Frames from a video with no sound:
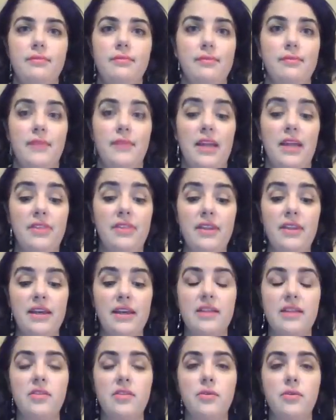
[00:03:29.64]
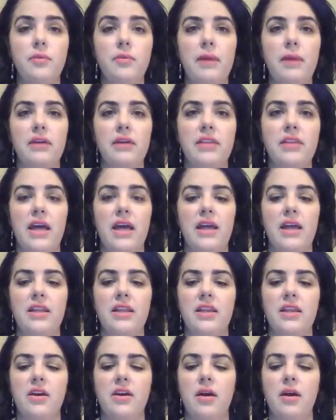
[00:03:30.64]
nothing I can do about that.
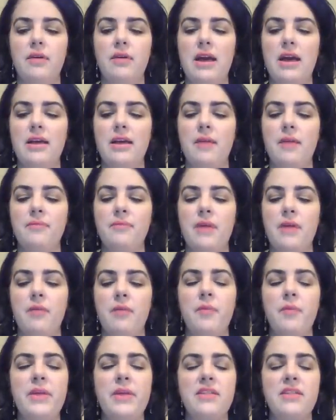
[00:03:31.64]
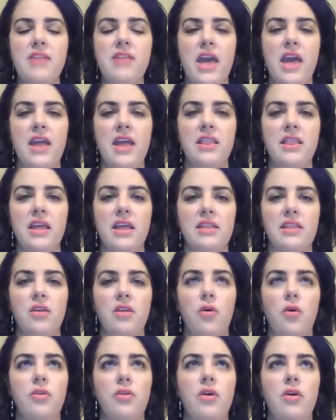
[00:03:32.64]
You know, I'm a bit sad. Like
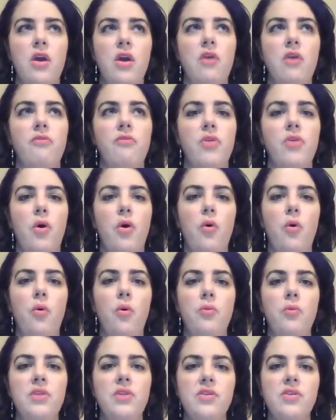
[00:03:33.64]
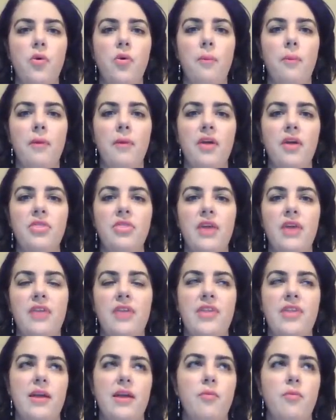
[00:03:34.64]
this whole month, I
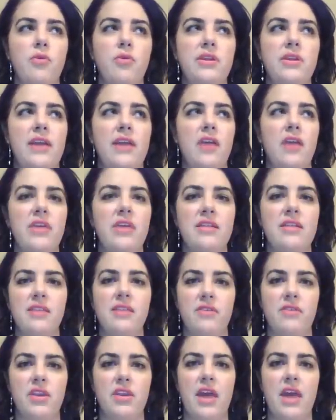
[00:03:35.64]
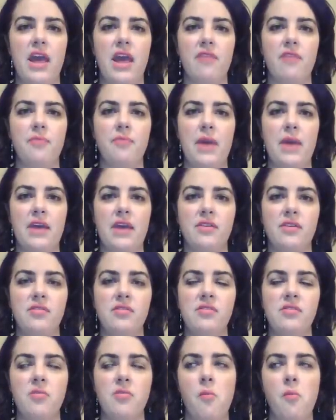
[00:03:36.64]
think I'm only down like 7.5
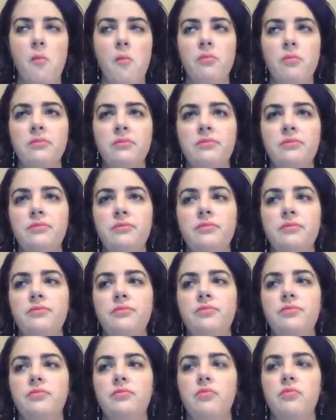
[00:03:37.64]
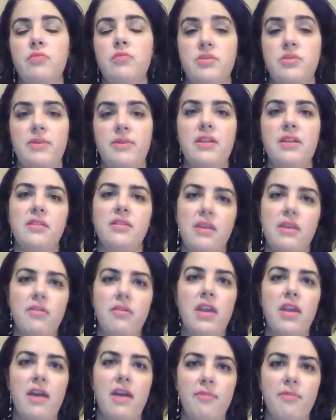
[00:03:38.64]
pounds. Which, I mean, it's
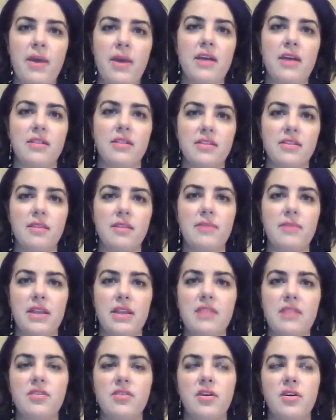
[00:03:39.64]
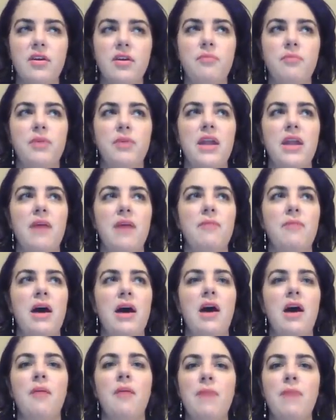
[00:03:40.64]
7.5 pounds. So, I mean, that's good. But
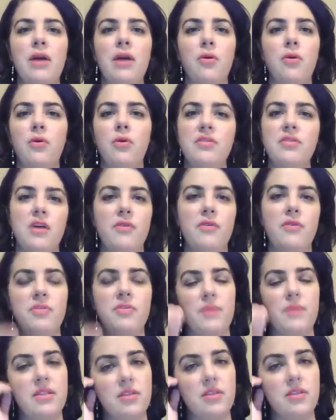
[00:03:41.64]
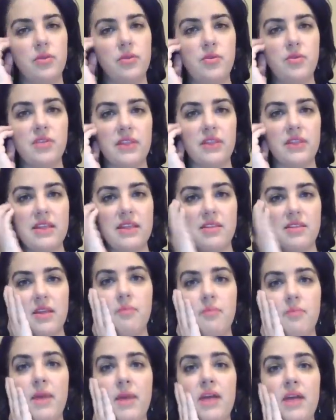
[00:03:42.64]
my goal has always been to lose at least
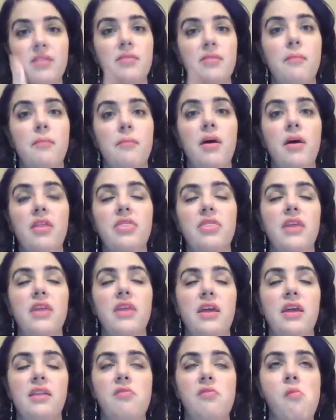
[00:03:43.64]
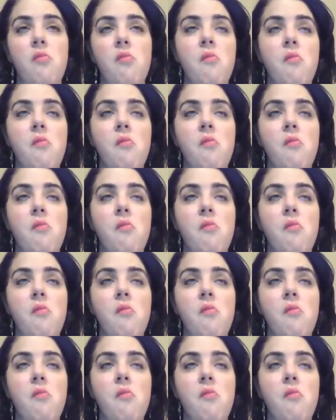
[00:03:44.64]
10 pounds a month, and